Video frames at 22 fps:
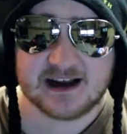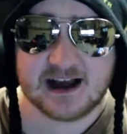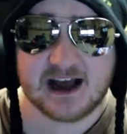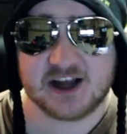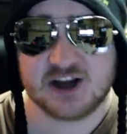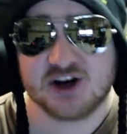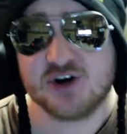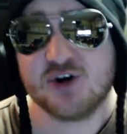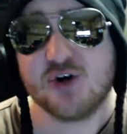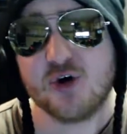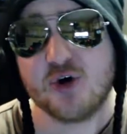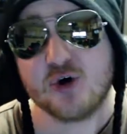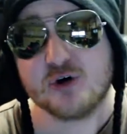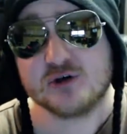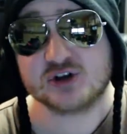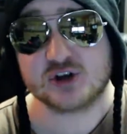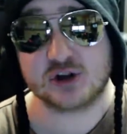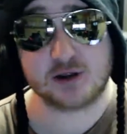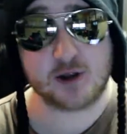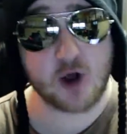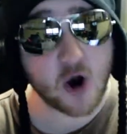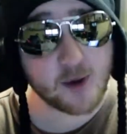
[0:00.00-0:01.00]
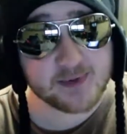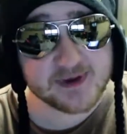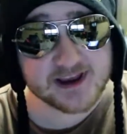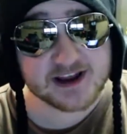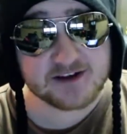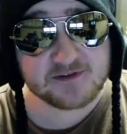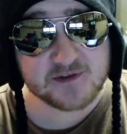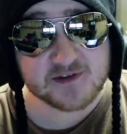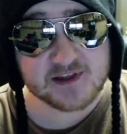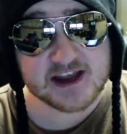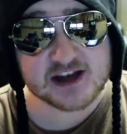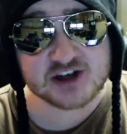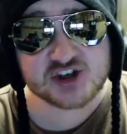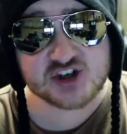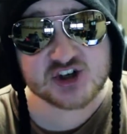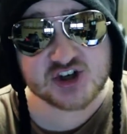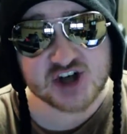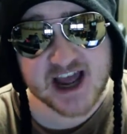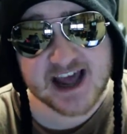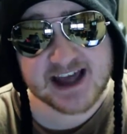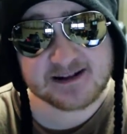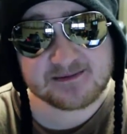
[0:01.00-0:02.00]
And you know who's lobbying for this
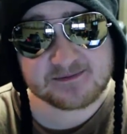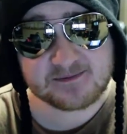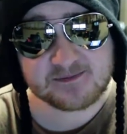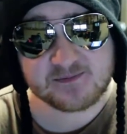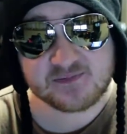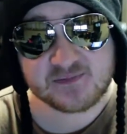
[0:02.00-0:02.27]
shit?